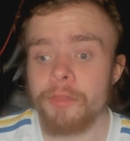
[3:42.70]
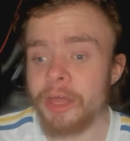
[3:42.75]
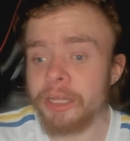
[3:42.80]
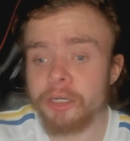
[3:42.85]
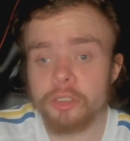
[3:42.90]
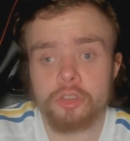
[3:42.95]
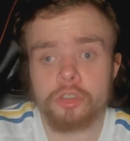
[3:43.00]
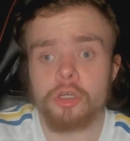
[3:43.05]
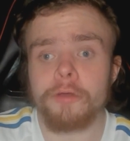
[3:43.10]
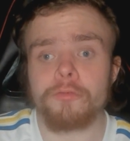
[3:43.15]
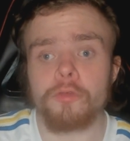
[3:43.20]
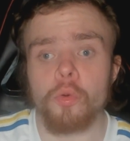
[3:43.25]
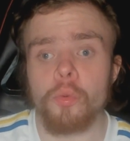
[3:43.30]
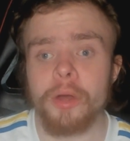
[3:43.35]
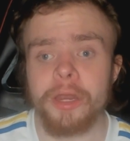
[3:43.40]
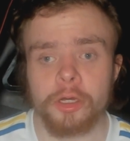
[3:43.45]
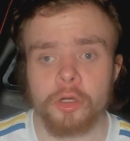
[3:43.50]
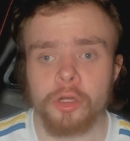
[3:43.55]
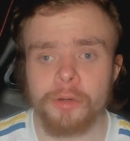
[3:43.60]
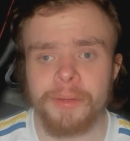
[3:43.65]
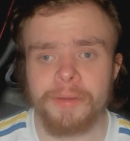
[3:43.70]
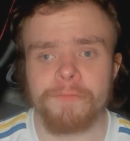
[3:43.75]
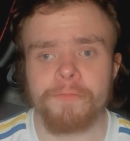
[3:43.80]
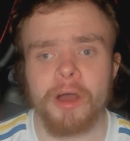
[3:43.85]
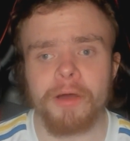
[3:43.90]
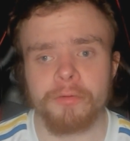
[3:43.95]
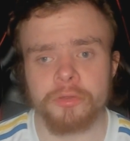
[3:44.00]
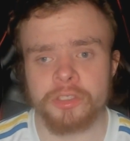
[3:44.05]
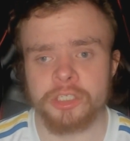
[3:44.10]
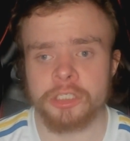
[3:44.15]
They deserved the win. It could have been
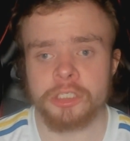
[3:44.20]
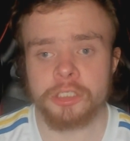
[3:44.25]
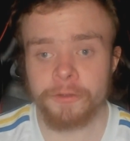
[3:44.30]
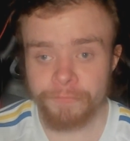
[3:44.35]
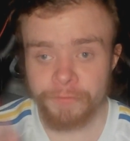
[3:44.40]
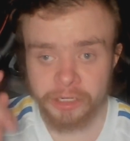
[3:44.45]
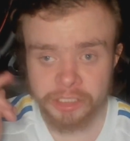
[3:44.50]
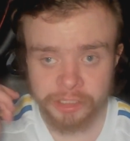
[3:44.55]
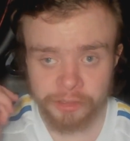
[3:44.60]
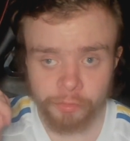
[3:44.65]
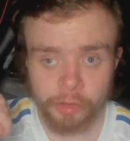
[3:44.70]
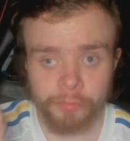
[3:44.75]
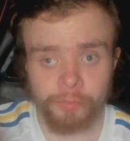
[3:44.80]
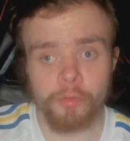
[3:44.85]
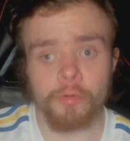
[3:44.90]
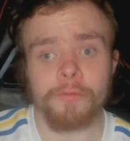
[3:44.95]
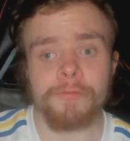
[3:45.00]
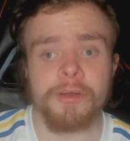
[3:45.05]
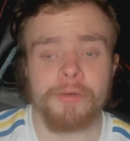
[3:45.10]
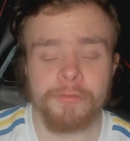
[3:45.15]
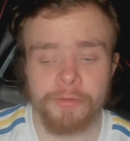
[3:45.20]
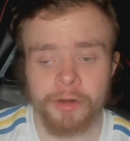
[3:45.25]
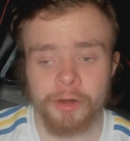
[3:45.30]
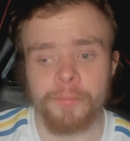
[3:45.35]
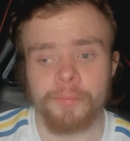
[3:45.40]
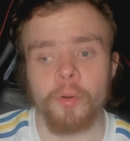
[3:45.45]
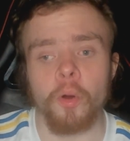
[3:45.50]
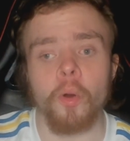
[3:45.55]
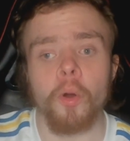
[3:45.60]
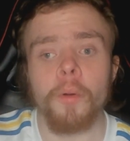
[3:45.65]
5 or 6. Defensively, we were very,
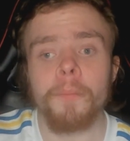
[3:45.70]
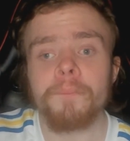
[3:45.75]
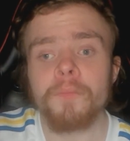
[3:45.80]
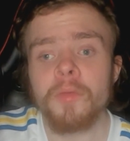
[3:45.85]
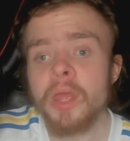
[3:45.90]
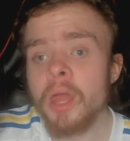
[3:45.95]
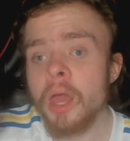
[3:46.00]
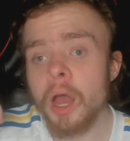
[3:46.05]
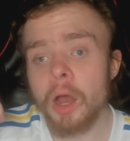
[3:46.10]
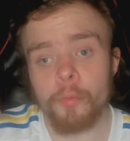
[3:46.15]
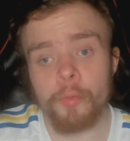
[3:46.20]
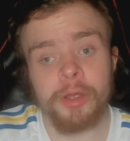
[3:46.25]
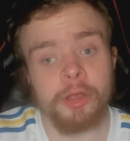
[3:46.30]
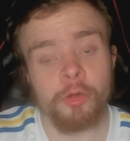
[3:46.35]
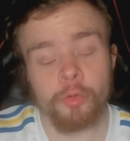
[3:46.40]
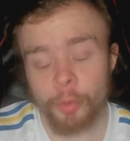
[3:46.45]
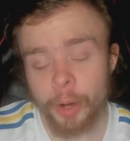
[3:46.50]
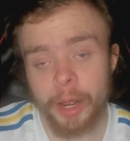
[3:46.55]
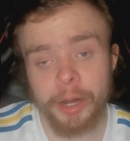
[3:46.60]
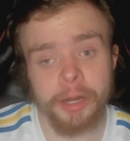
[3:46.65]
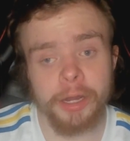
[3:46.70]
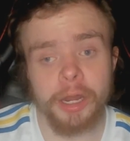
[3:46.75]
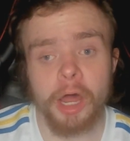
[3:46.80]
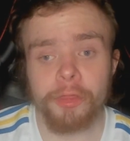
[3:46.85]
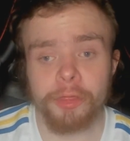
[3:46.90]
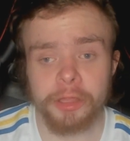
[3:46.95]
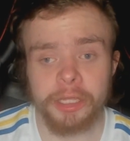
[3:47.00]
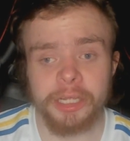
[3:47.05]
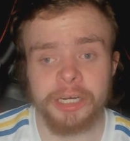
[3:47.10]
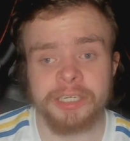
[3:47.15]
very poor. We created
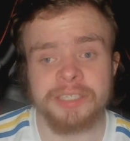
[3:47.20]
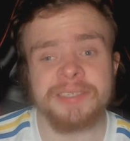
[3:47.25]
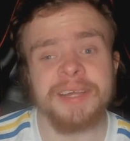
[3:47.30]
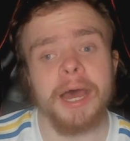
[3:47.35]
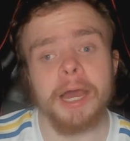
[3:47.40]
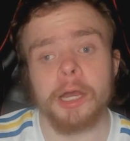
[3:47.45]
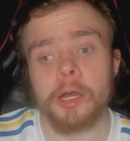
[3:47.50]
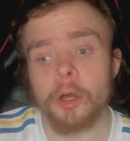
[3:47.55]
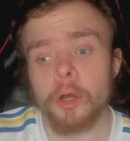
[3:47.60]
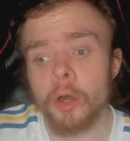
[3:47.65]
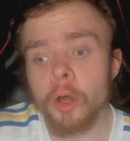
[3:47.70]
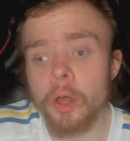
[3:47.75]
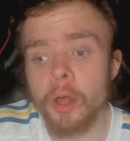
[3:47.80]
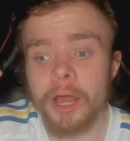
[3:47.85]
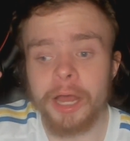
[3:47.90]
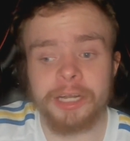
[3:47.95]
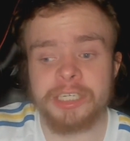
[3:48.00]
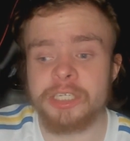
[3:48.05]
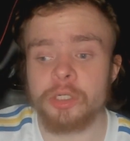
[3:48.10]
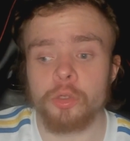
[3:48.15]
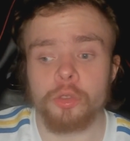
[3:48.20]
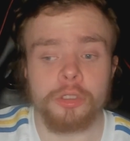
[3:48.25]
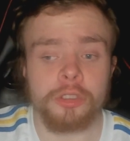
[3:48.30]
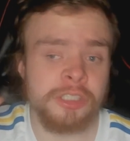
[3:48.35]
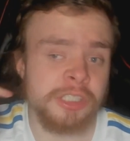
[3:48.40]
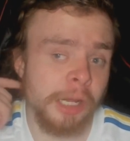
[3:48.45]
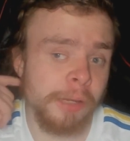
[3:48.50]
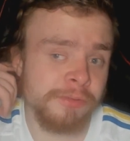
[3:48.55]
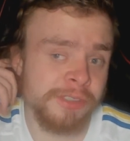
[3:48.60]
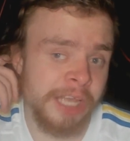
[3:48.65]
nothing in attack until the
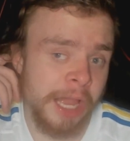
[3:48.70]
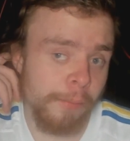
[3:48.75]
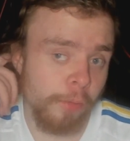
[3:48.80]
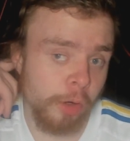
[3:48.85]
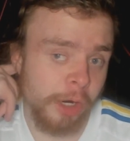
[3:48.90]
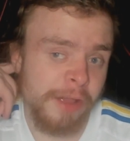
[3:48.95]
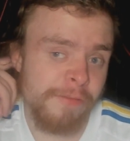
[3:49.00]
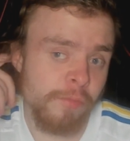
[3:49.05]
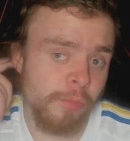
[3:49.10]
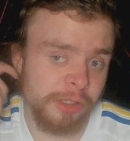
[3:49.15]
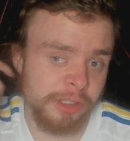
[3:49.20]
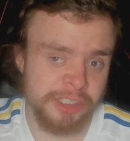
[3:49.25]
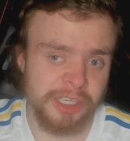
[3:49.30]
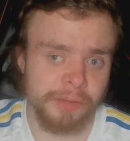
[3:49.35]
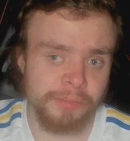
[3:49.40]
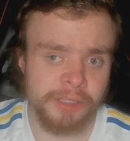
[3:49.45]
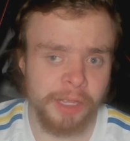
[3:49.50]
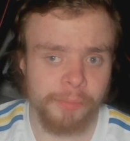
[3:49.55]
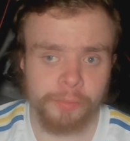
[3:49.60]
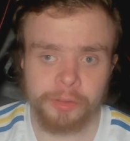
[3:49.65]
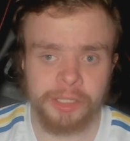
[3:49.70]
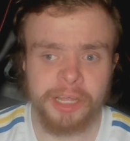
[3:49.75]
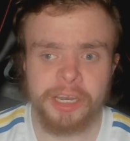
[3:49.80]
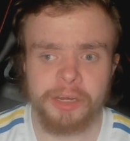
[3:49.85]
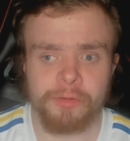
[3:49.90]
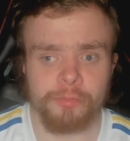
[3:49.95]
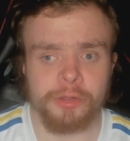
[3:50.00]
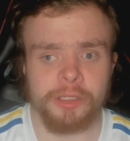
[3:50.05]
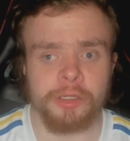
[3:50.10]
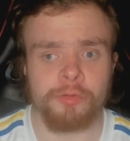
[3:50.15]
subs came on. Even when the subs came on, they
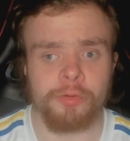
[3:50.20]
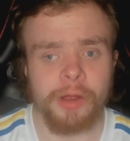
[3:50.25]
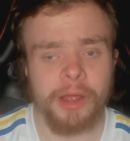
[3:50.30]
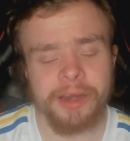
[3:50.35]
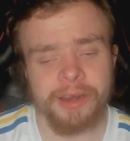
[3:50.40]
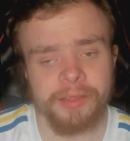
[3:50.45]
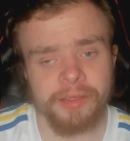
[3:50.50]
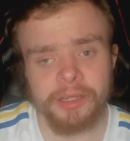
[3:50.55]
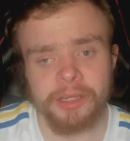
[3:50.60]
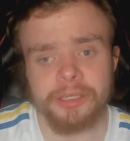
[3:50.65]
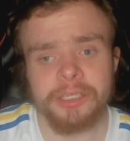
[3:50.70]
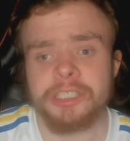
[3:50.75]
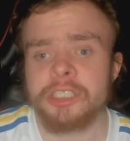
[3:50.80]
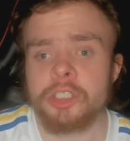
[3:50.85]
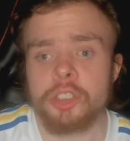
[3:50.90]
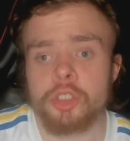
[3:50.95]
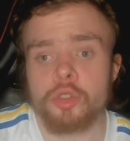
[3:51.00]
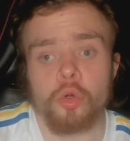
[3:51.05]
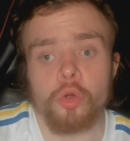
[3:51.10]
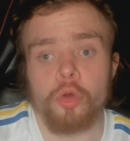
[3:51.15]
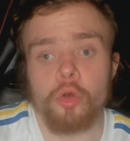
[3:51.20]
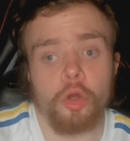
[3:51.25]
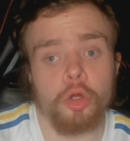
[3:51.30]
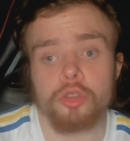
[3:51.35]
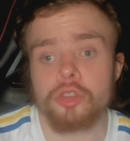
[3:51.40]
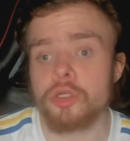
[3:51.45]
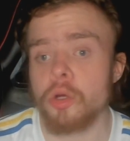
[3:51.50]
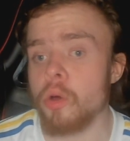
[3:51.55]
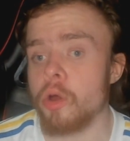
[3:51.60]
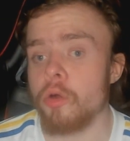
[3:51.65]
didn't really create anything. At least you saw
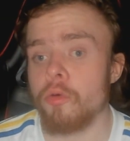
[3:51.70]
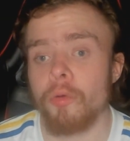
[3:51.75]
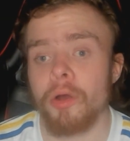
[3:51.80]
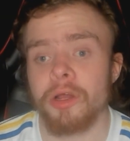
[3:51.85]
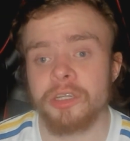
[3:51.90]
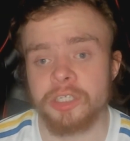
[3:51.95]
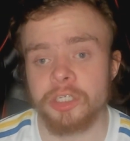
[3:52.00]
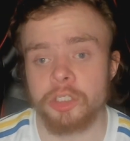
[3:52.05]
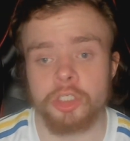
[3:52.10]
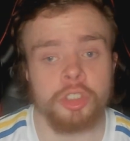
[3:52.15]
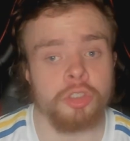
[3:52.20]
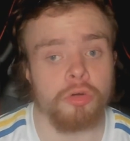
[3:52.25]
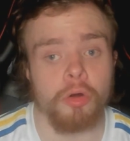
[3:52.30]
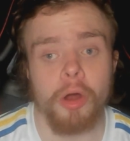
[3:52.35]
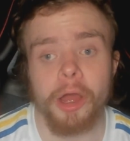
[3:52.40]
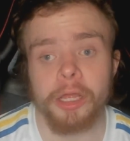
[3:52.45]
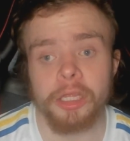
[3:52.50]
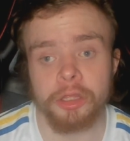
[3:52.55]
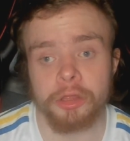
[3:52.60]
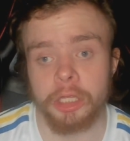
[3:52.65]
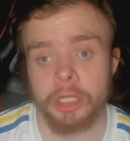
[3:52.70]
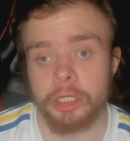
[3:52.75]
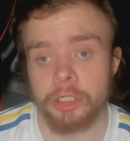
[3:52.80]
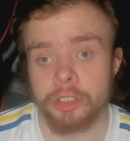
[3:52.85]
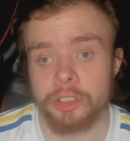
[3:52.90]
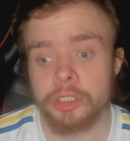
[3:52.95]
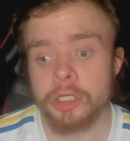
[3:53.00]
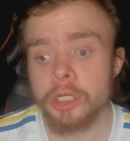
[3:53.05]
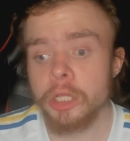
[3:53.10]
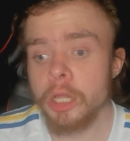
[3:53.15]
Nonto and Rutter trying
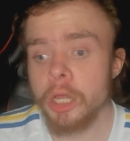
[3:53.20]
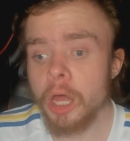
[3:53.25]
things.